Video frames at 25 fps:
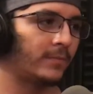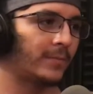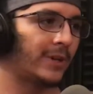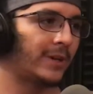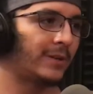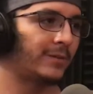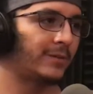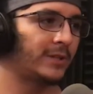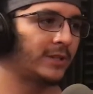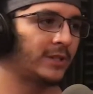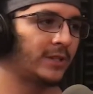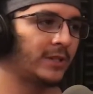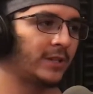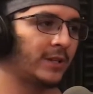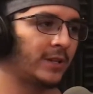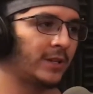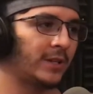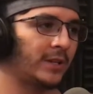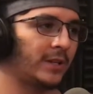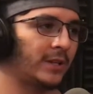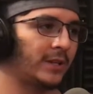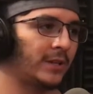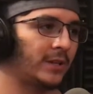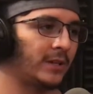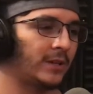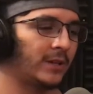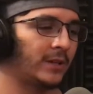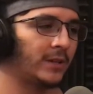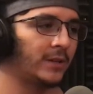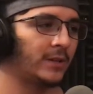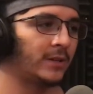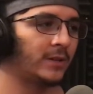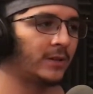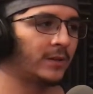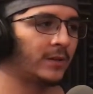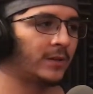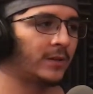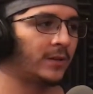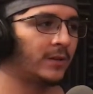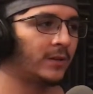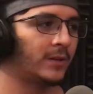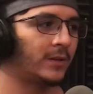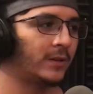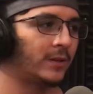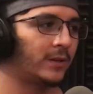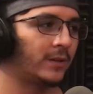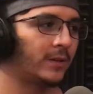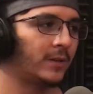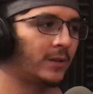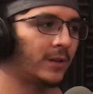would say
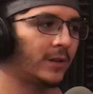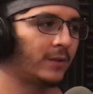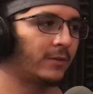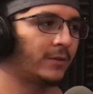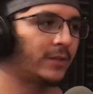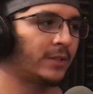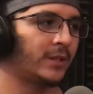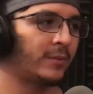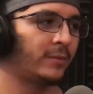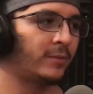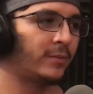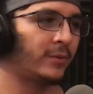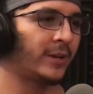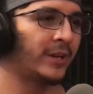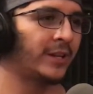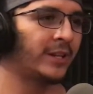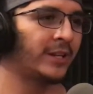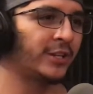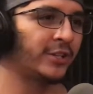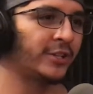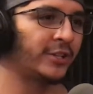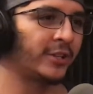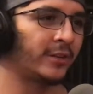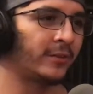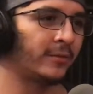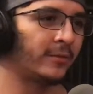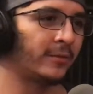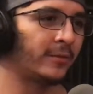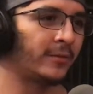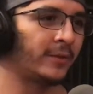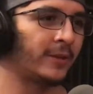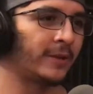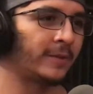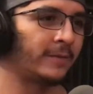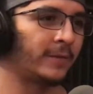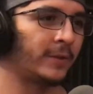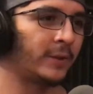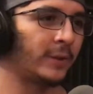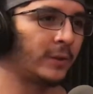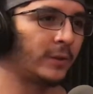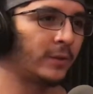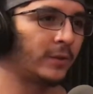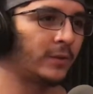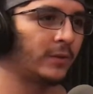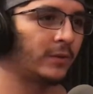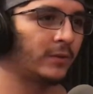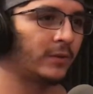bread in general, I feel,